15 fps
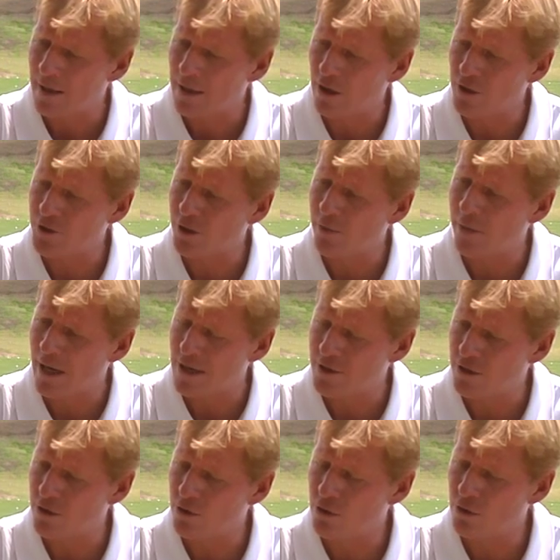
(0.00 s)
It also
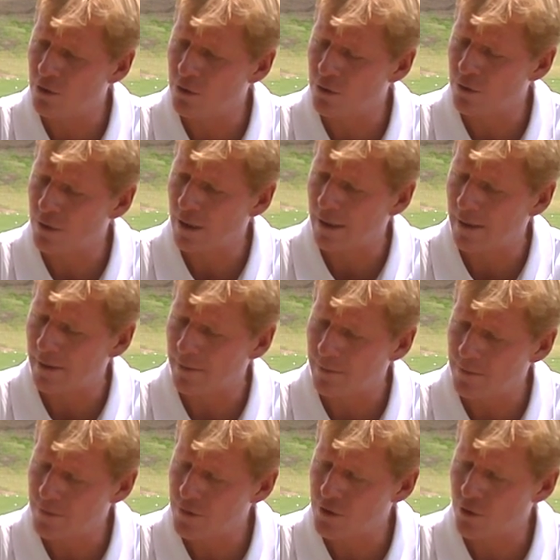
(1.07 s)
combines a new
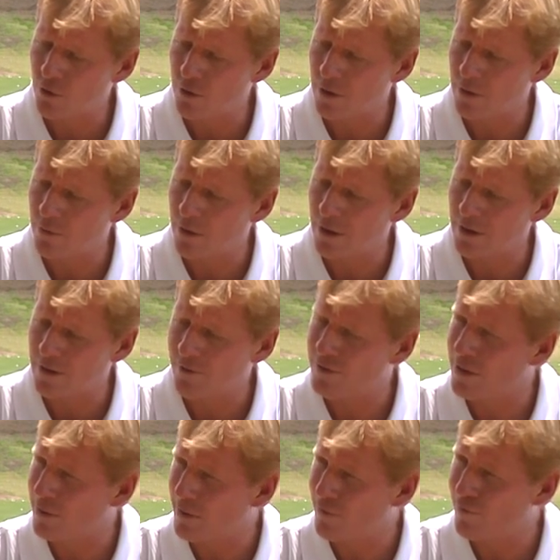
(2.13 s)
story
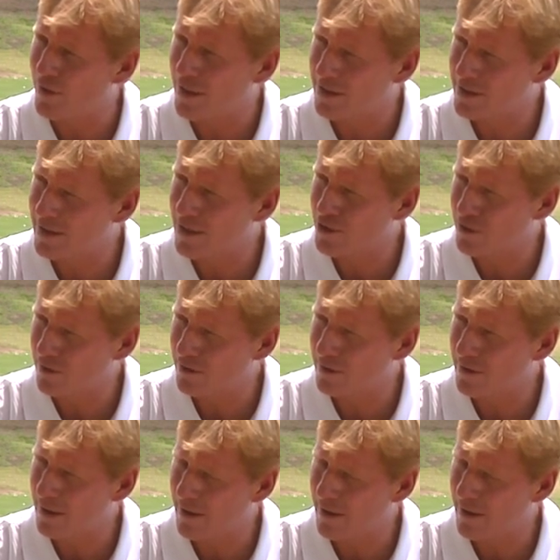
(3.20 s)
relative to the mid-flex section.